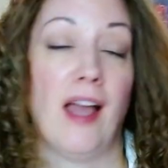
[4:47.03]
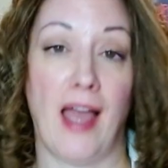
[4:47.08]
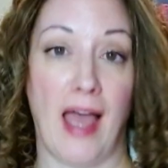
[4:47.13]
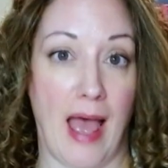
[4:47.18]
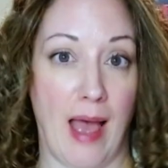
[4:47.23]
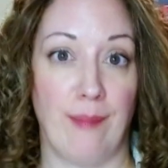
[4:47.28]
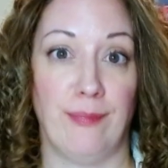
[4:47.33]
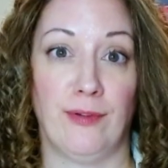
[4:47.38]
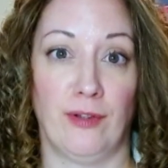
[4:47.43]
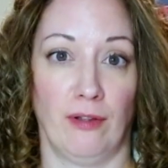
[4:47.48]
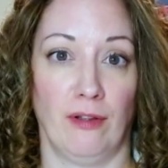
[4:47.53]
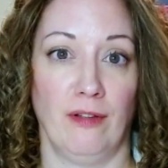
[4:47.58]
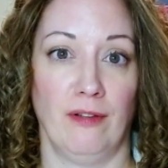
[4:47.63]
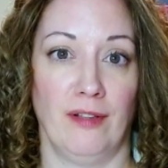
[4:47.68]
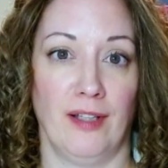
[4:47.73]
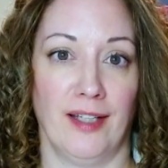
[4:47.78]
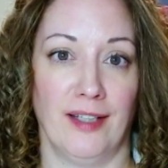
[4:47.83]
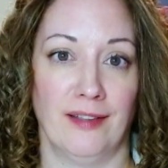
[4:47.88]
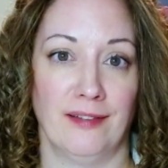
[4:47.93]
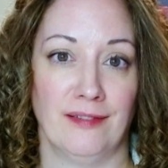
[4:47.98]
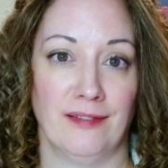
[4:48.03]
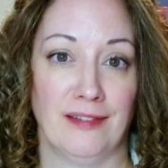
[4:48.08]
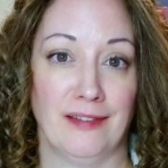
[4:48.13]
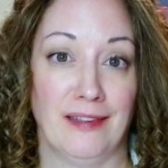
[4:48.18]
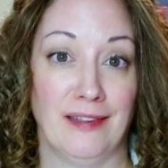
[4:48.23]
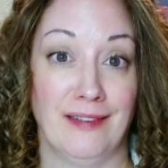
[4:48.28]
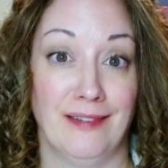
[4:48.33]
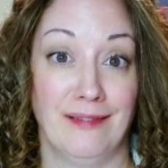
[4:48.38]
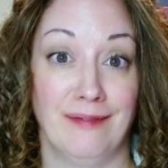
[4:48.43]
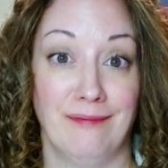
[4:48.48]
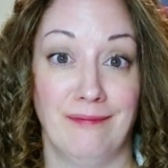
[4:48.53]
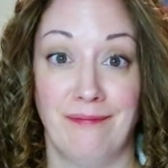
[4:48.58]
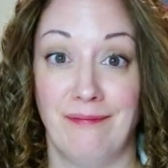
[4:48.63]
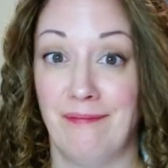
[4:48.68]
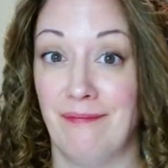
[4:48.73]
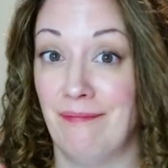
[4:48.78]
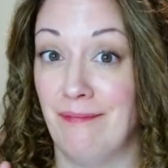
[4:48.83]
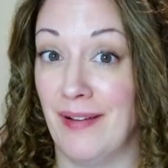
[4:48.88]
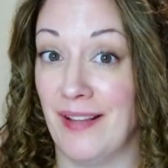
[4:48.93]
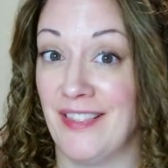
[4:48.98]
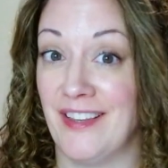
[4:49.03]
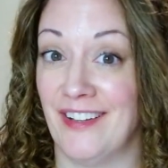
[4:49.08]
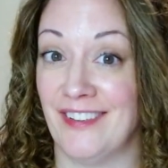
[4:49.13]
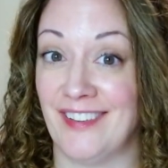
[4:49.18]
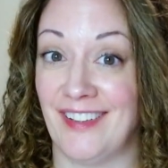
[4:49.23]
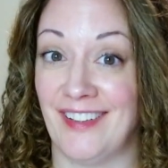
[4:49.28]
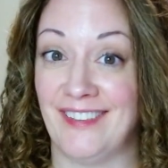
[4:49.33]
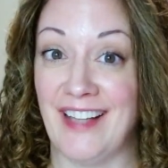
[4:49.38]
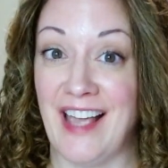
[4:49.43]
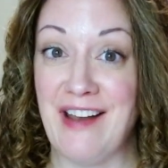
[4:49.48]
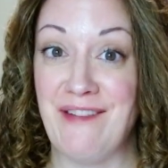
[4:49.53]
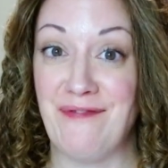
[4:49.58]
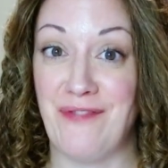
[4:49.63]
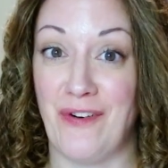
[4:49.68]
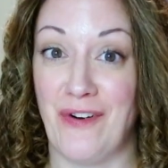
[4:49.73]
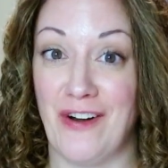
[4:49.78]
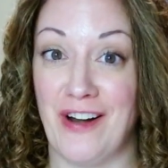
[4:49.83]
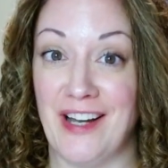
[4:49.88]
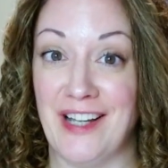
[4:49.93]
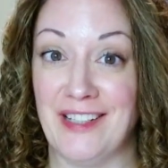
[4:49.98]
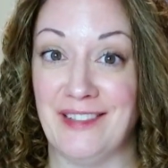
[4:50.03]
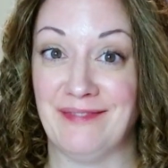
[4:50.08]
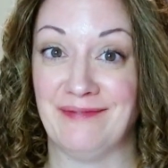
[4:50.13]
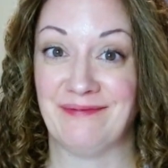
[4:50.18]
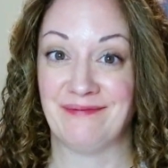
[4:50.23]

Absolutely. But there's a site for it.